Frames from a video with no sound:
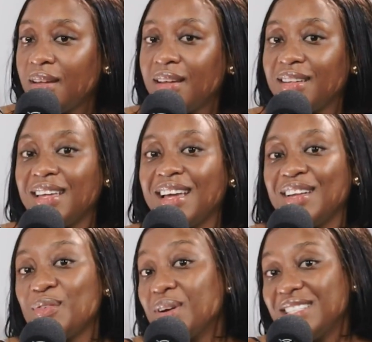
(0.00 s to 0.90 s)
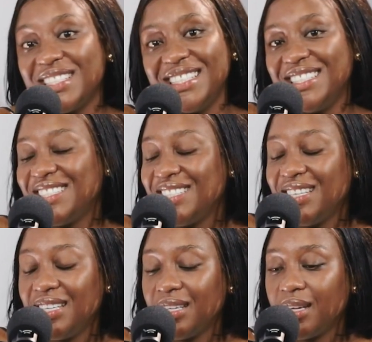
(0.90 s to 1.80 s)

Yeah, it wasn't easy.